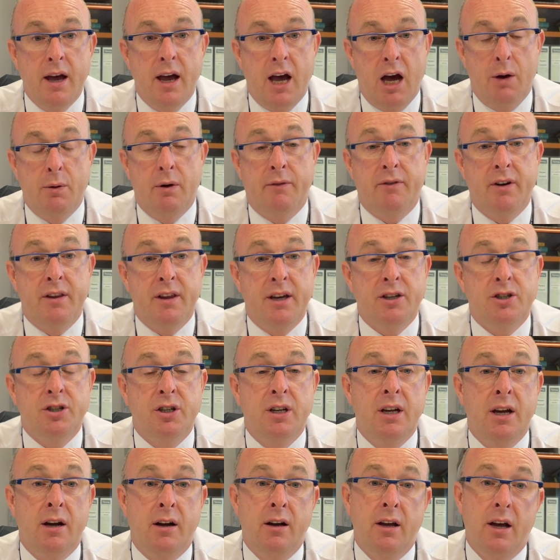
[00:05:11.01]
However, this
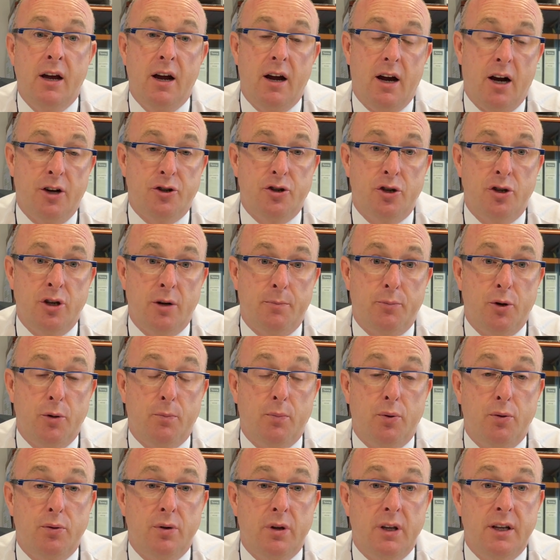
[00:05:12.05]
year, our junior
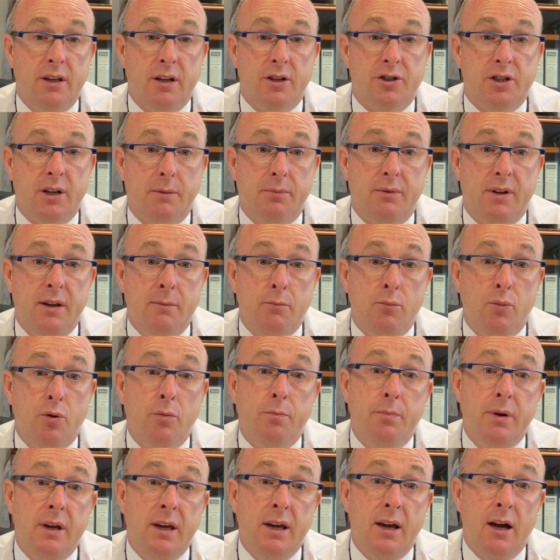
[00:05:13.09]
pupil leadership team will
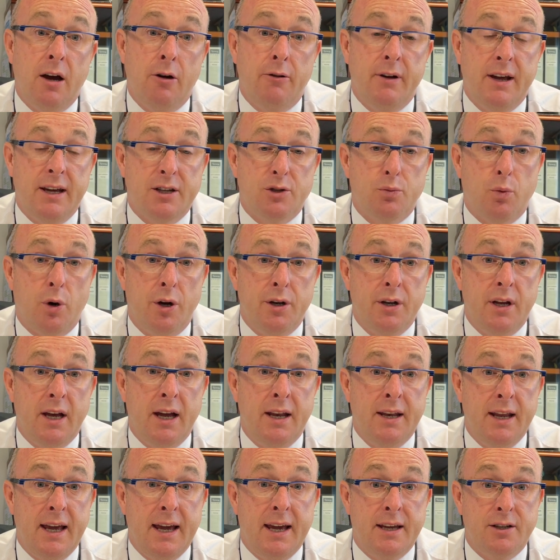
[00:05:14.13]
be our S1
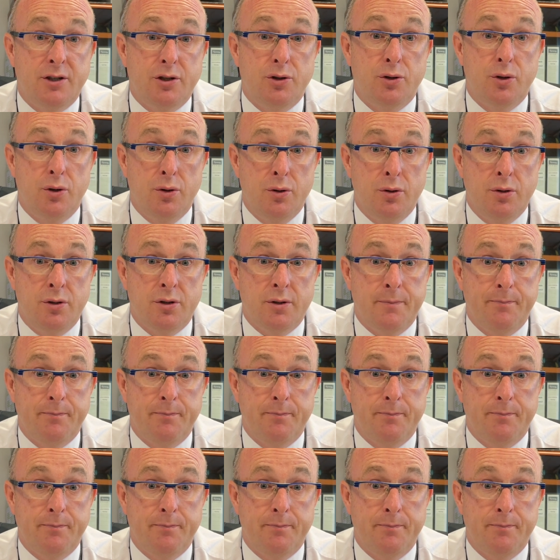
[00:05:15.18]
and S2s.